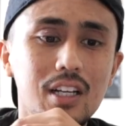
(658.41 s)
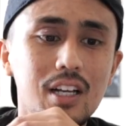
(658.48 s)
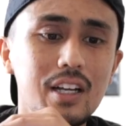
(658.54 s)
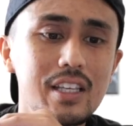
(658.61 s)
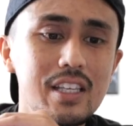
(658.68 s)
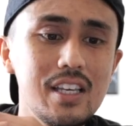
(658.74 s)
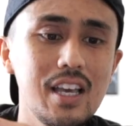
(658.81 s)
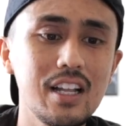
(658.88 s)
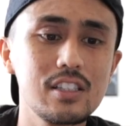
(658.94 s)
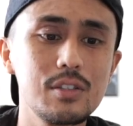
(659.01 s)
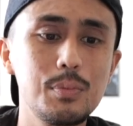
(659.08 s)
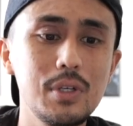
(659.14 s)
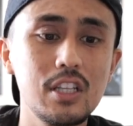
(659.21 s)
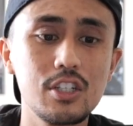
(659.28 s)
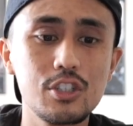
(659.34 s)
"He got to
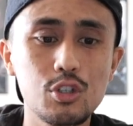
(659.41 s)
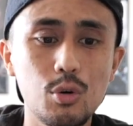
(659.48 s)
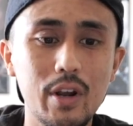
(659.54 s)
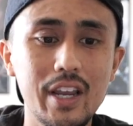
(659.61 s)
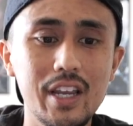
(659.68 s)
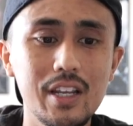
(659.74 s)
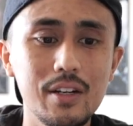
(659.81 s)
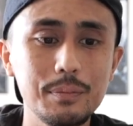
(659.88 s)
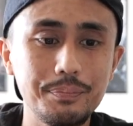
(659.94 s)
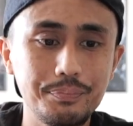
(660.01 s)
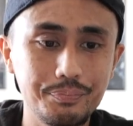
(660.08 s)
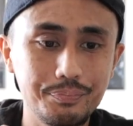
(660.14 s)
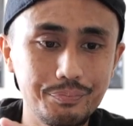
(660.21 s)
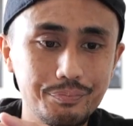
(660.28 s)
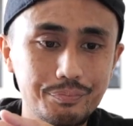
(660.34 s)
be the train.
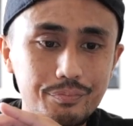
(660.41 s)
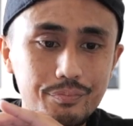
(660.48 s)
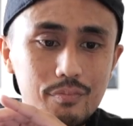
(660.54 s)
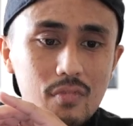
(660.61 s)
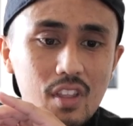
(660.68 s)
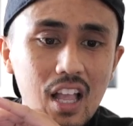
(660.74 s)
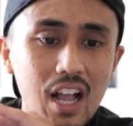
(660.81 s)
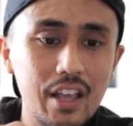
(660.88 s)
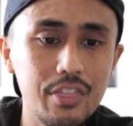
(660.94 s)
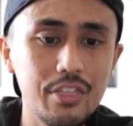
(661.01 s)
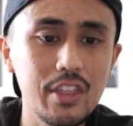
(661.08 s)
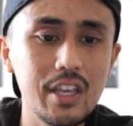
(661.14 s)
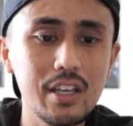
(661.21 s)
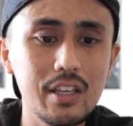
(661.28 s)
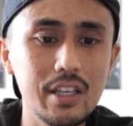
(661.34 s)
I
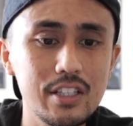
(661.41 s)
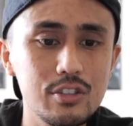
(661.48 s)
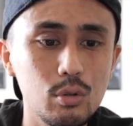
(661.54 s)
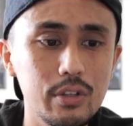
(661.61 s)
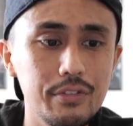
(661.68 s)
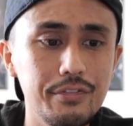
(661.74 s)
think it's only